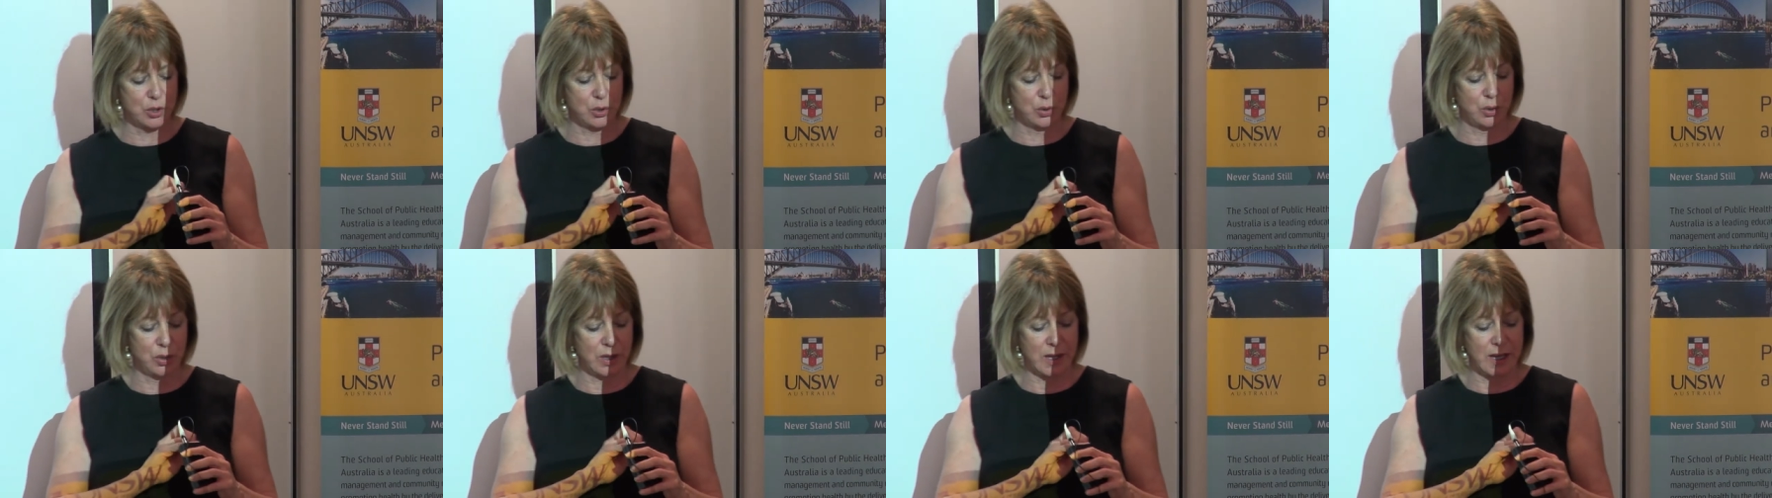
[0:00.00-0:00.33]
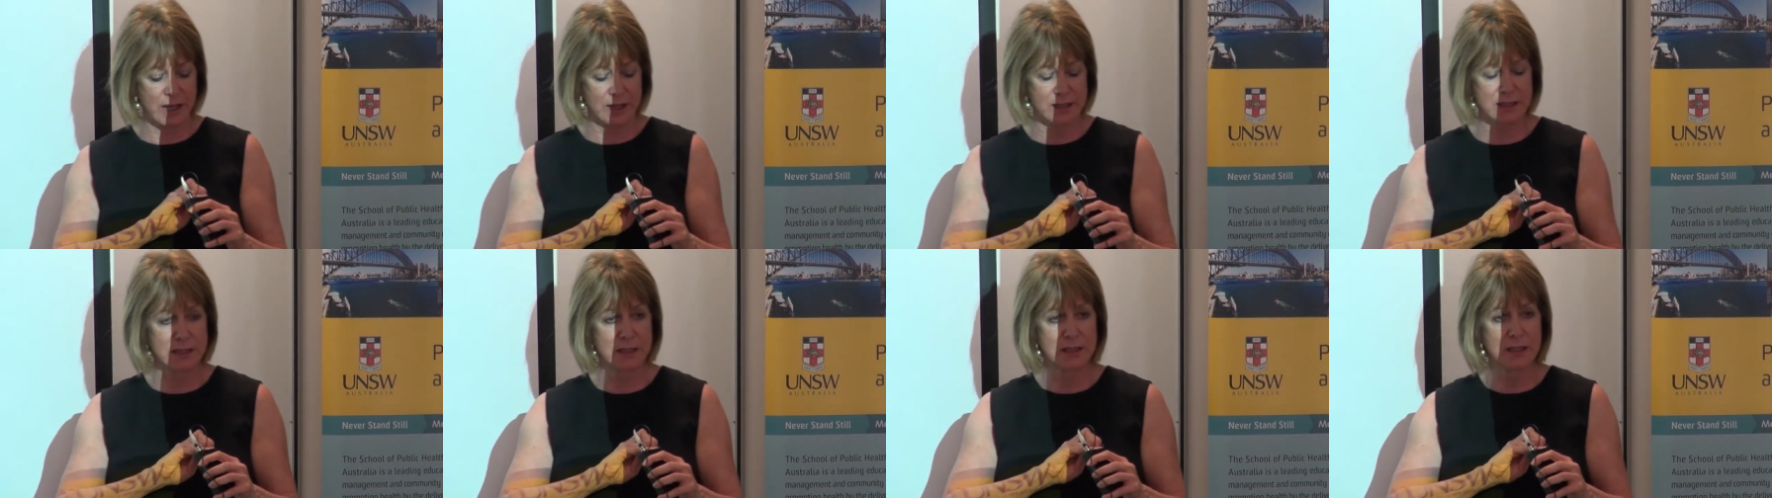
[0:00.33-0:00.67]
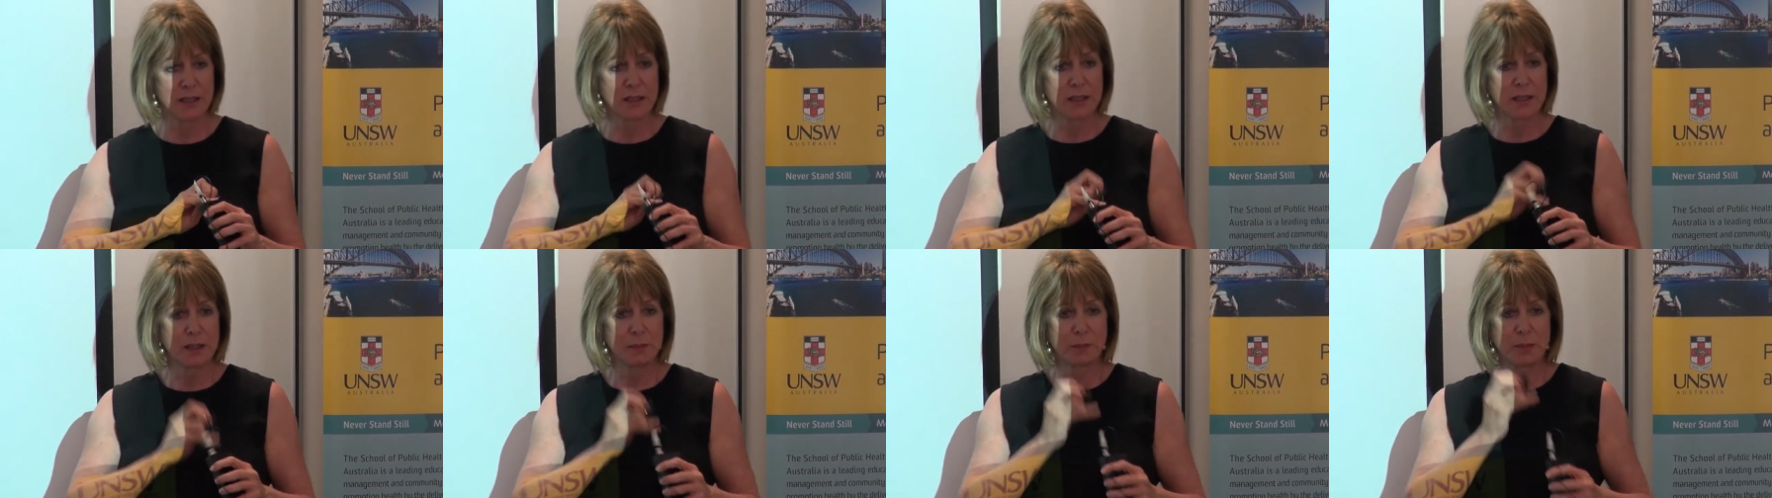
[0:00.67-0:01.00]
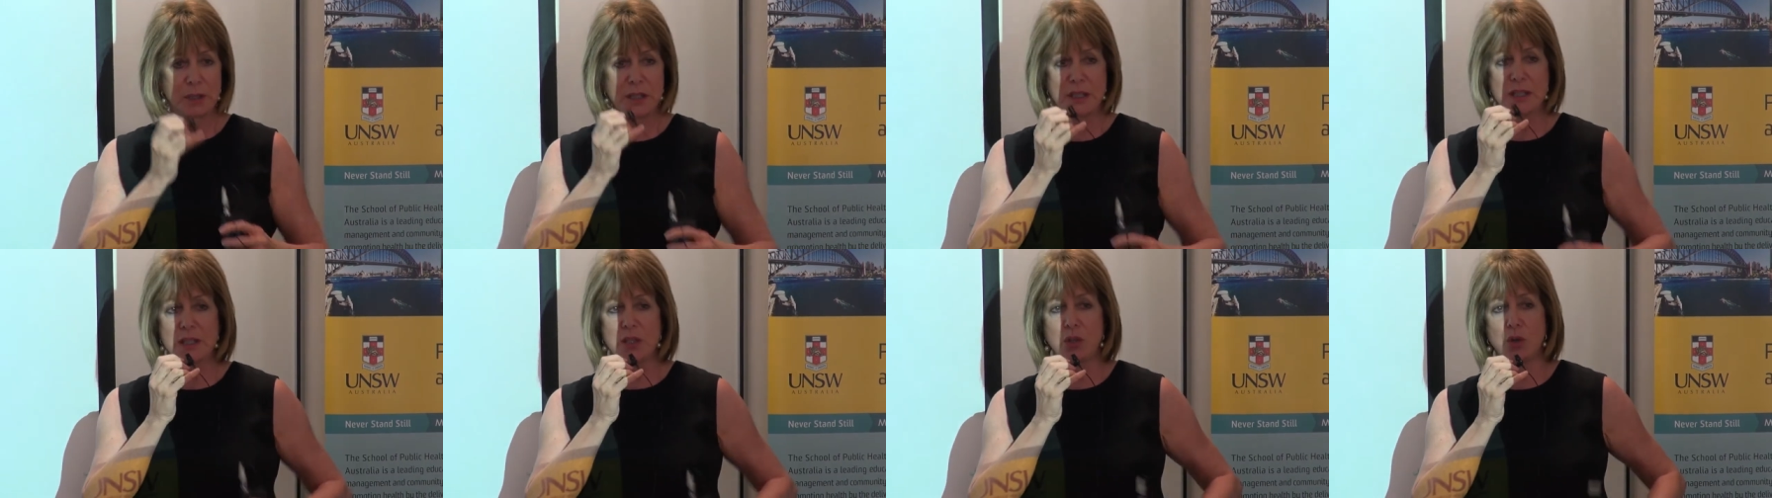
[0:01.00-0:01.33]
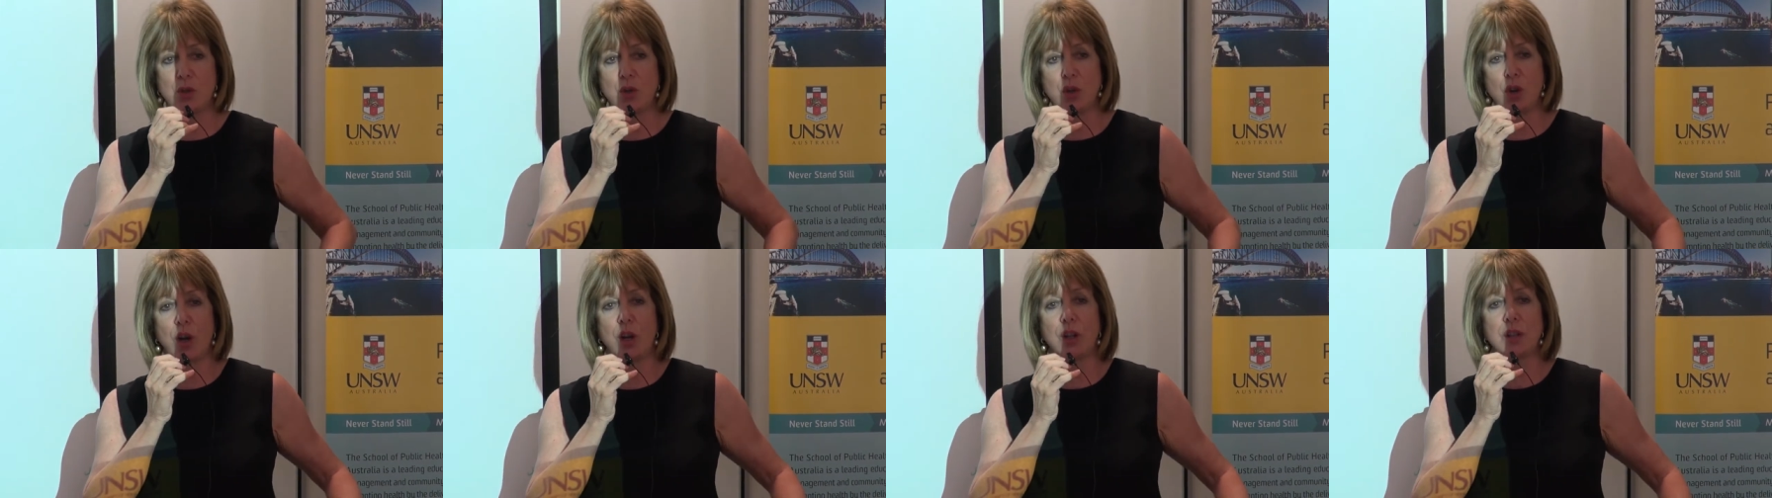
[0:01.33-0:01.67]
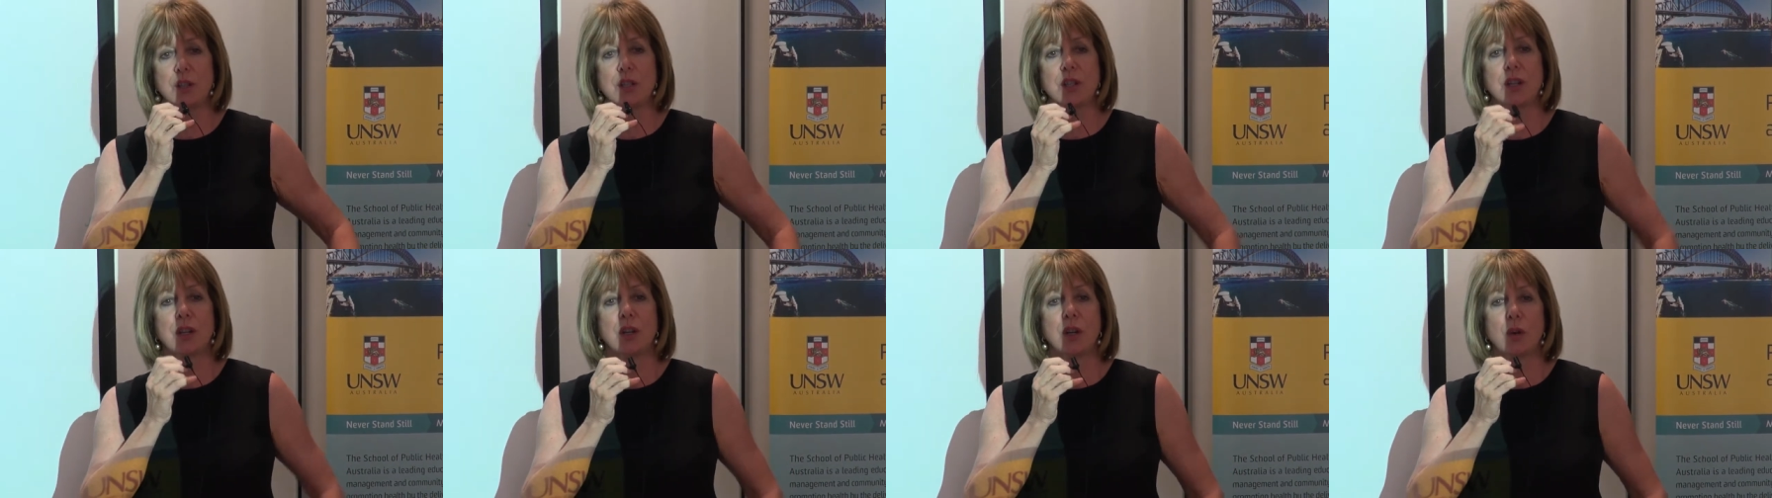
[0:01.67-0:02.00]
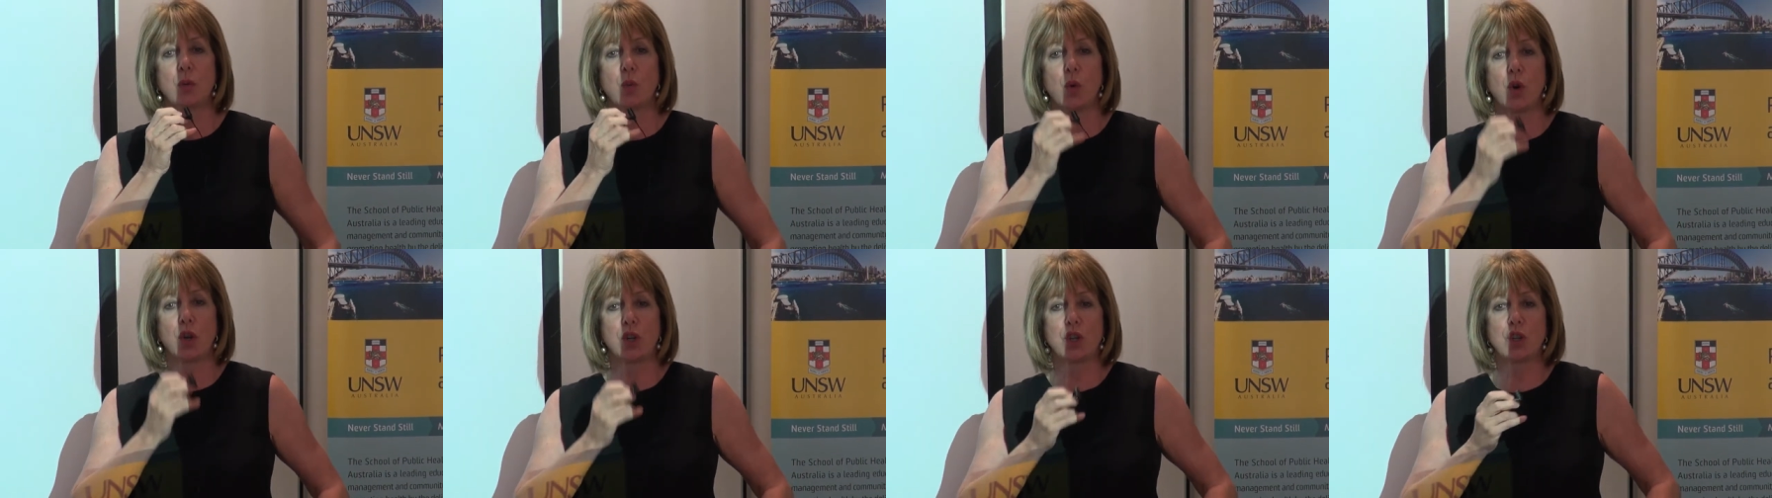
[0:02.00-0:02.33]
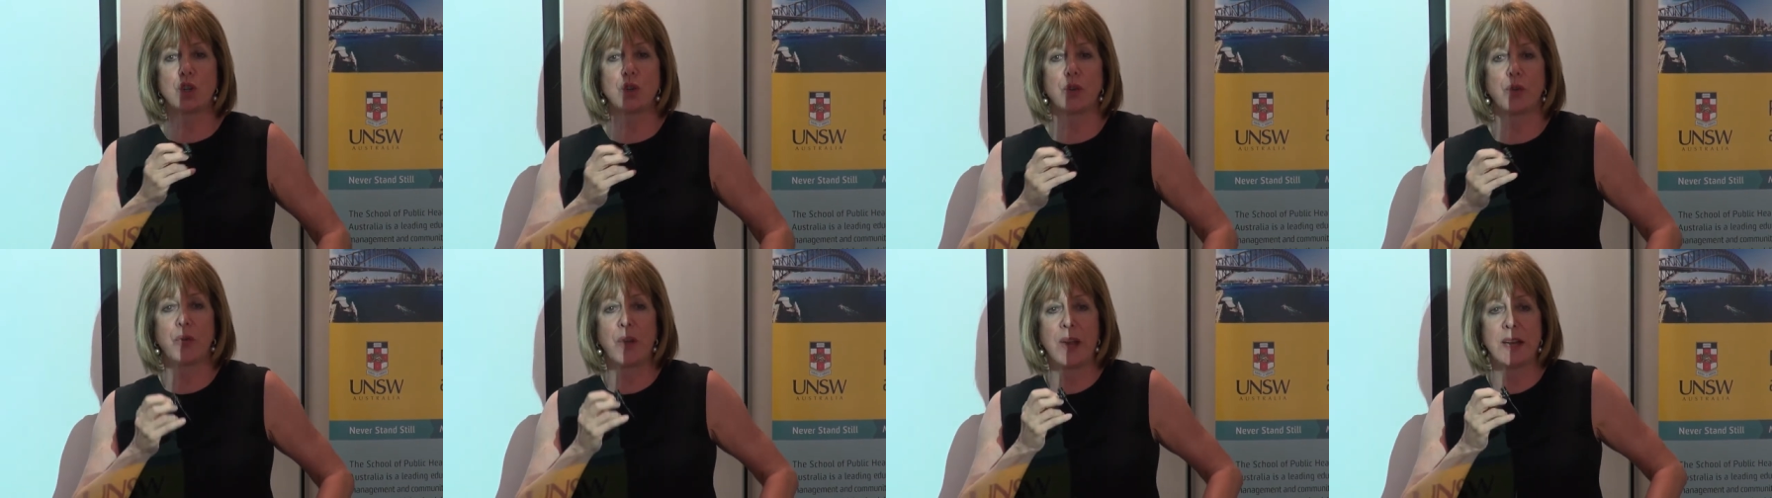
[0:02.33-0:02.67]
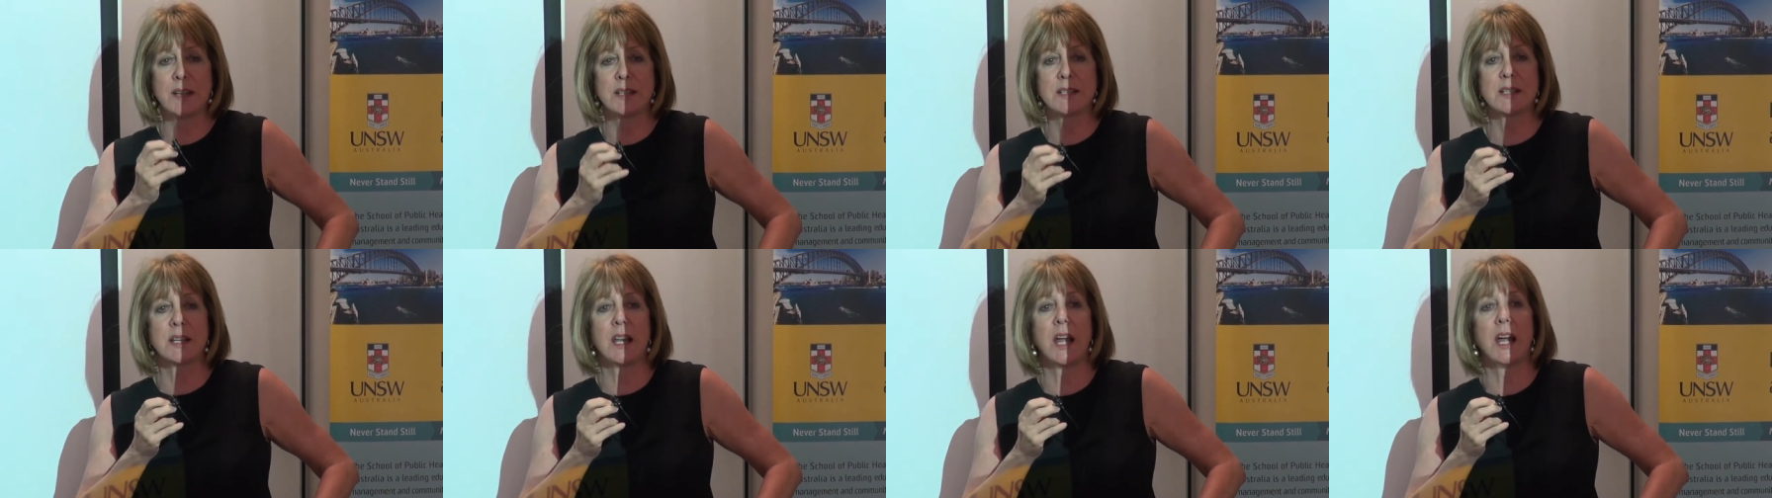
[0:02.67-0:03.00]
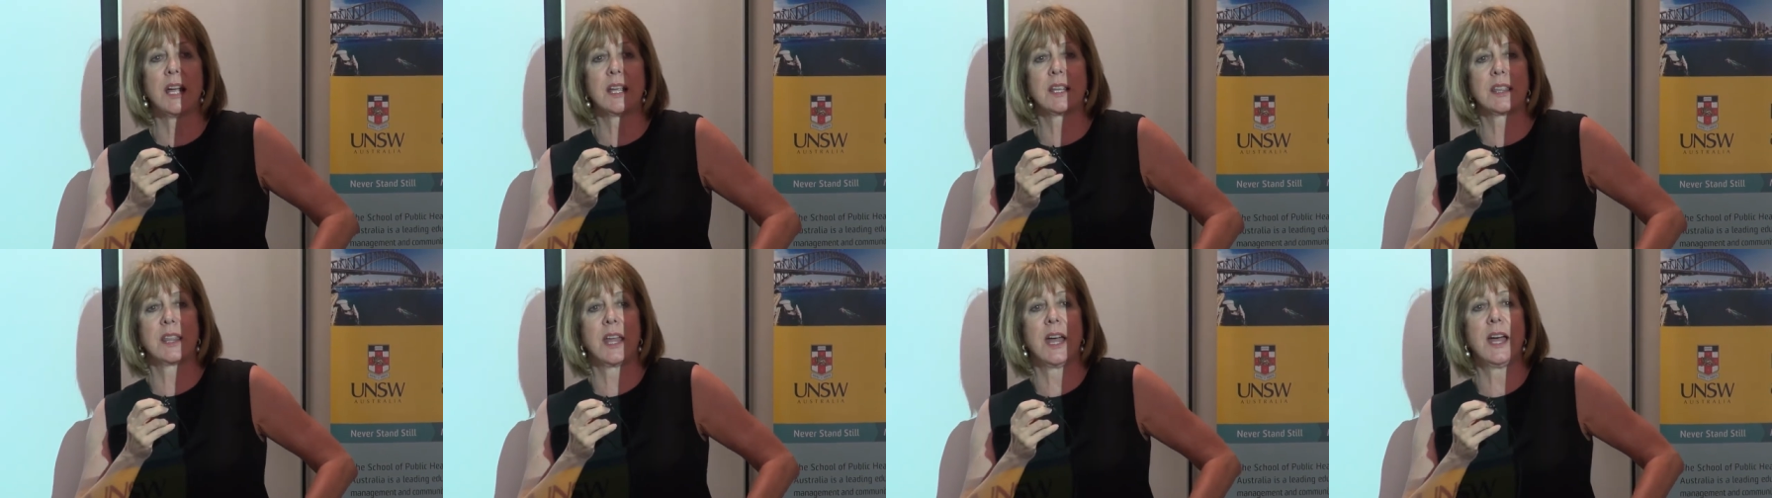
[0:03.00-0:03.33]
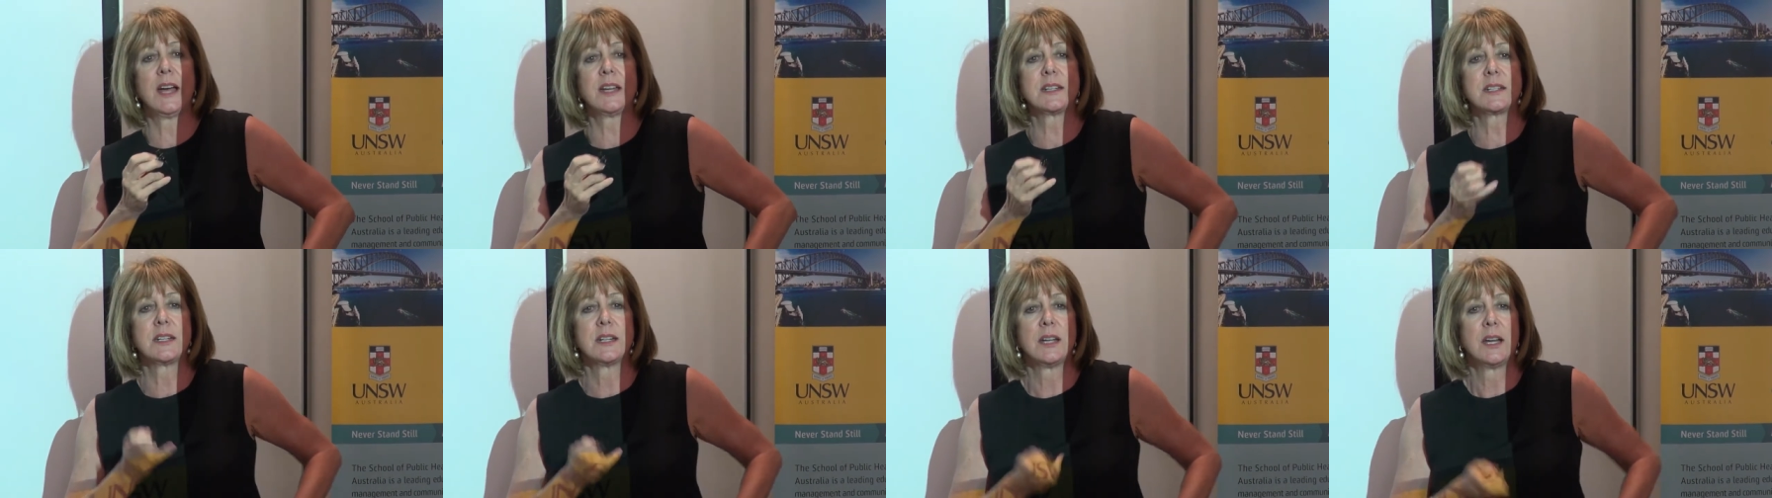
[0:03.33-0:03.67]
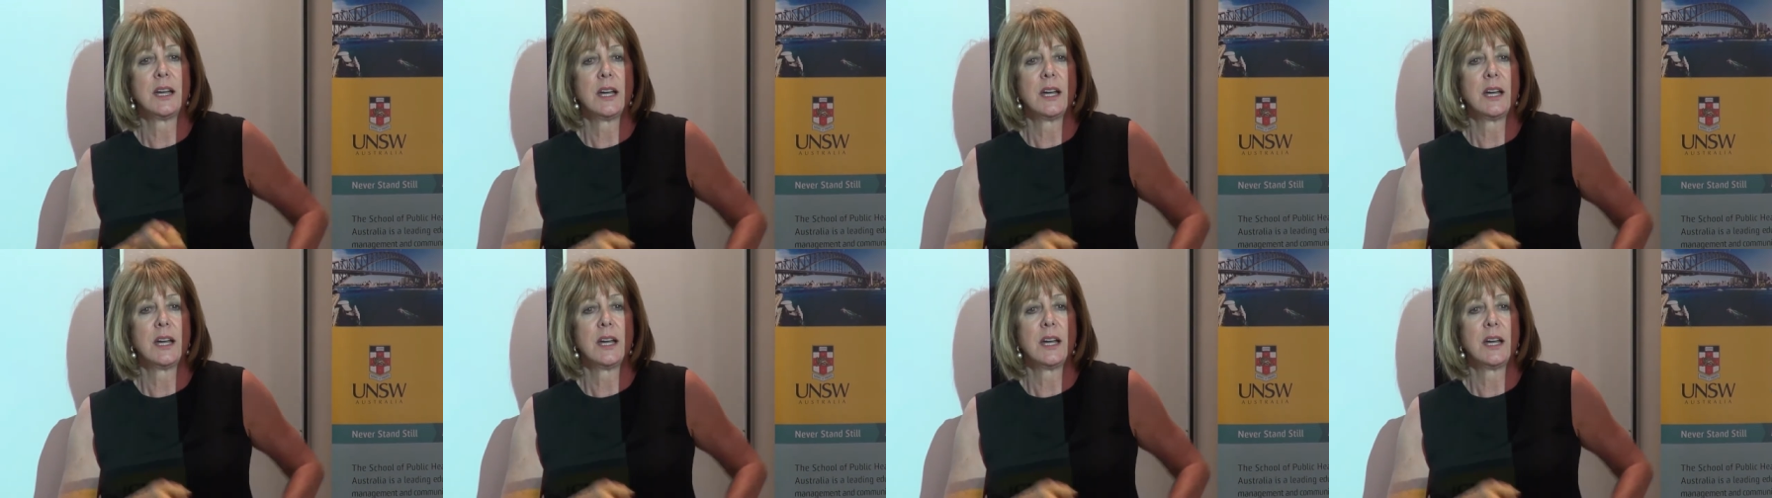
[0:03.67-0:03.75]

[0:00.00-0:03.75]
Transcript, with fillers: do that. Please do not wash your face like that.